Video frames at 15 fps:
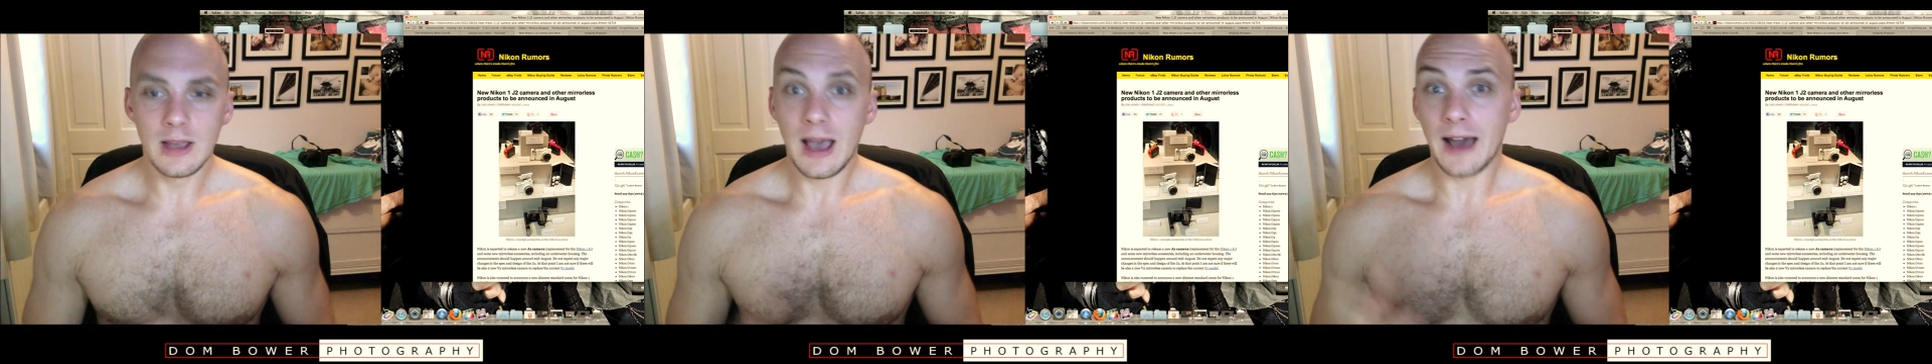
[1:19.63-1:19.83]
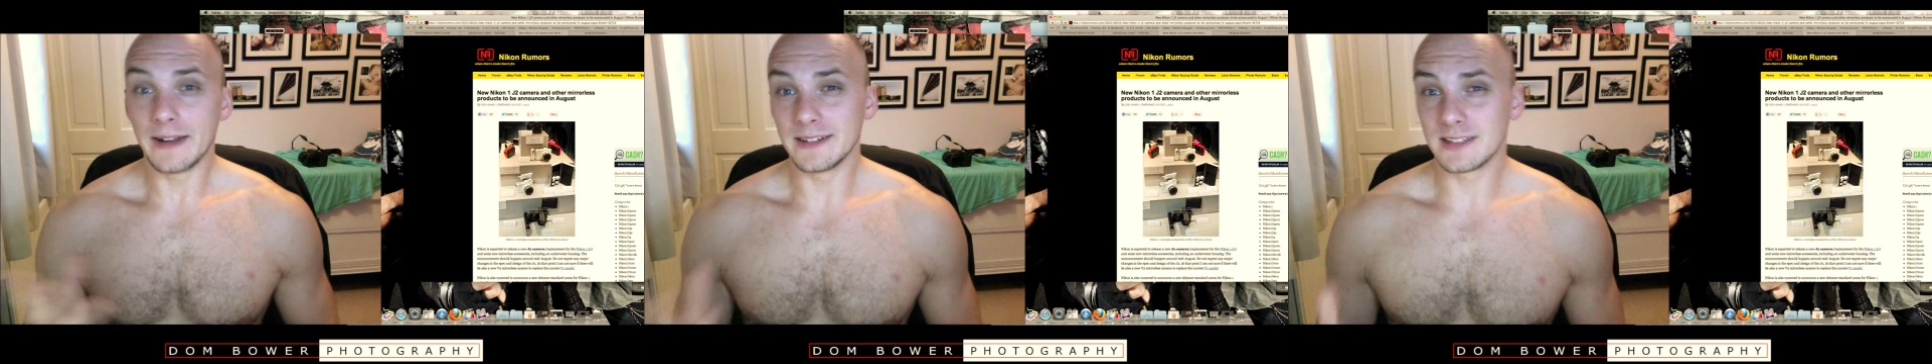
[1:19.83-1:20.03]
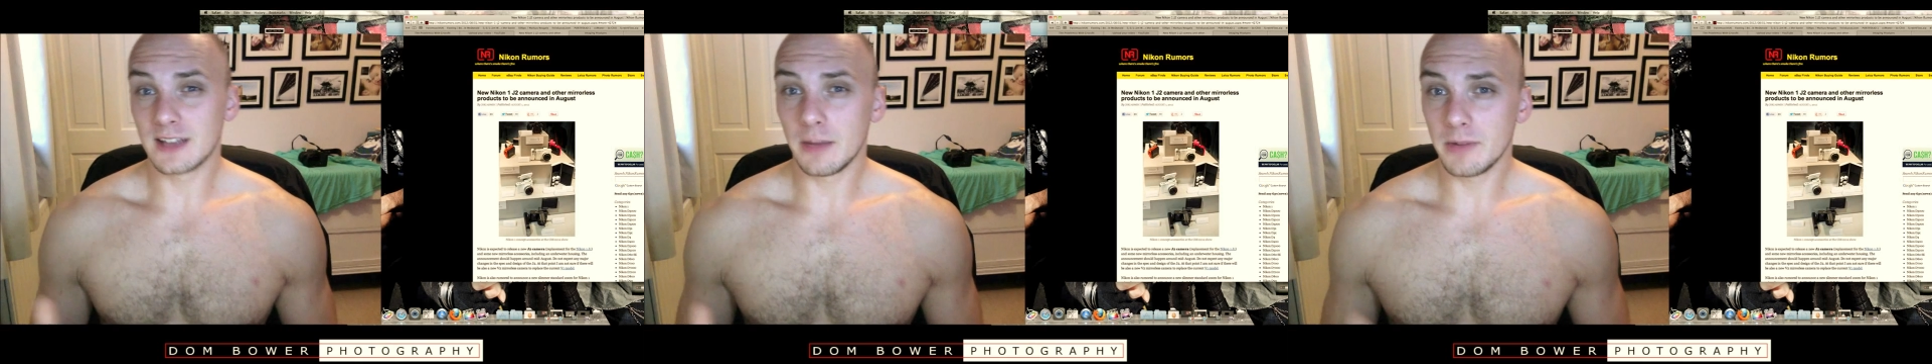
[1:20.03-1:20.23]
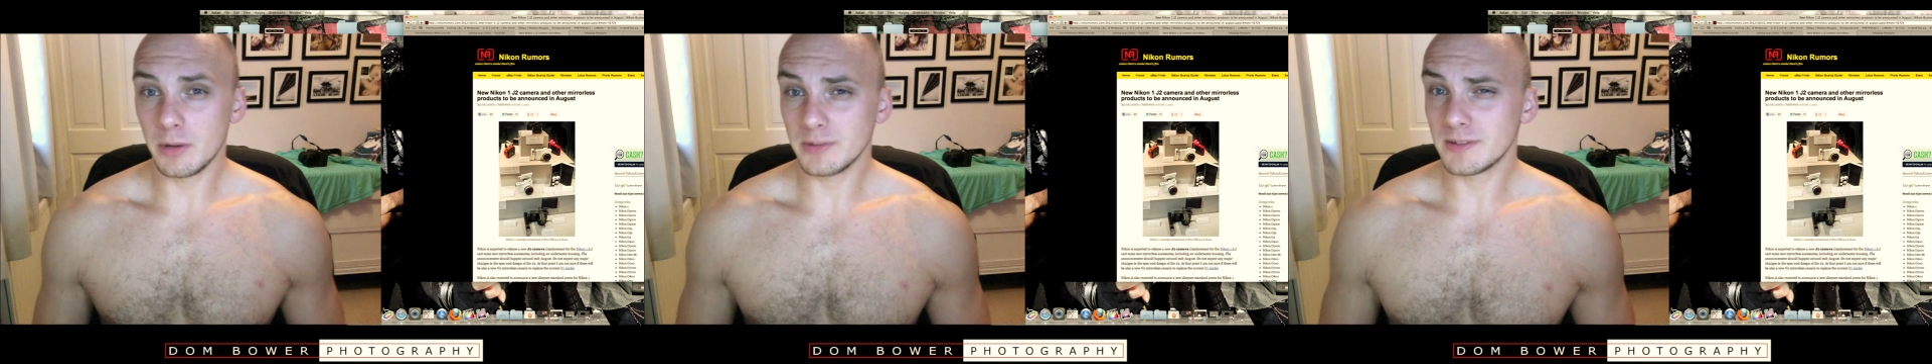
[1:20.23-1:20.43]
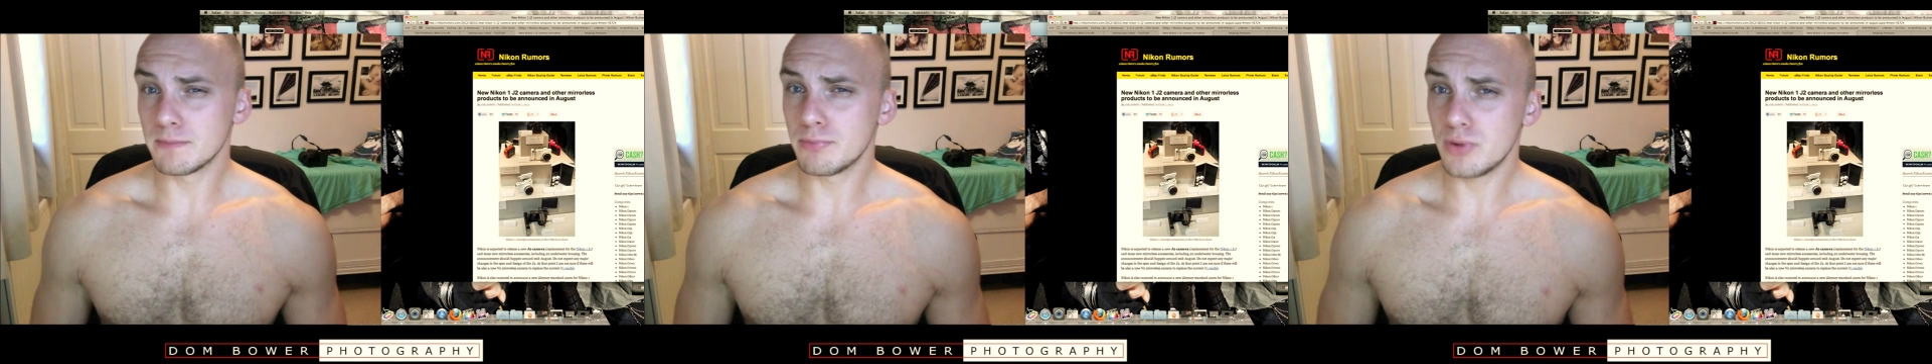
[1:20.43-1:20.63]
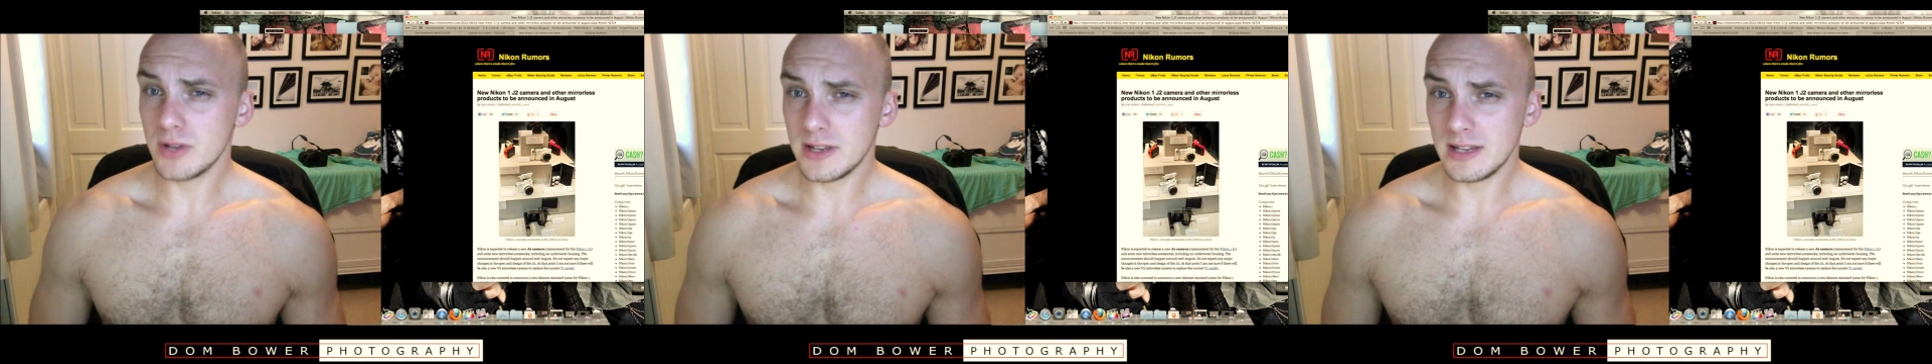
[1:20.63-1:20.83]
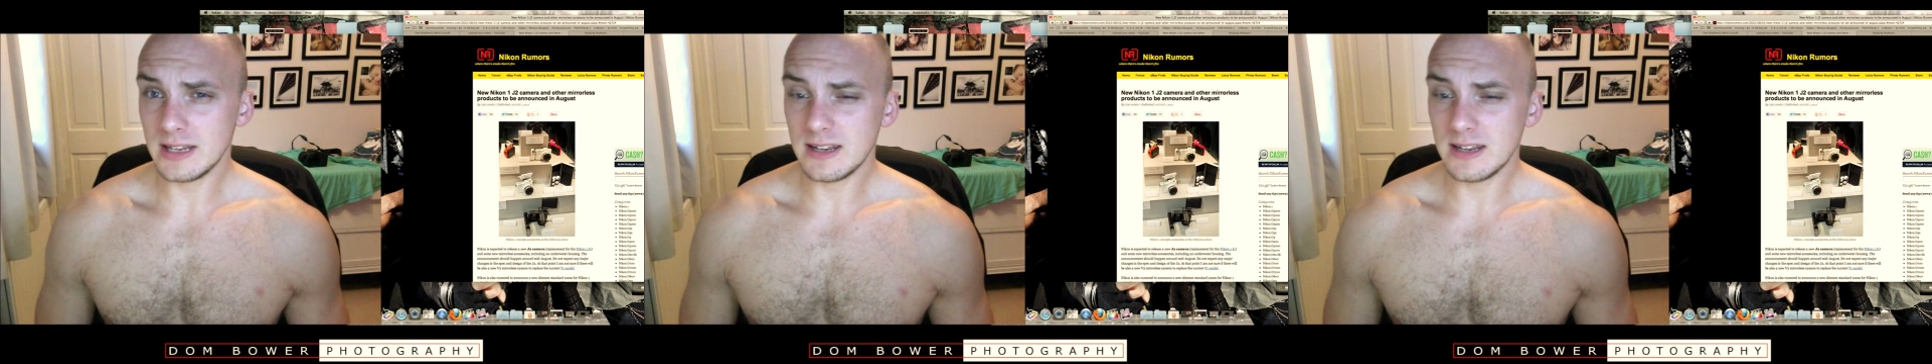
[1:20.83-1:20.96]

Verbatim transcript: And it's coming out with some pretty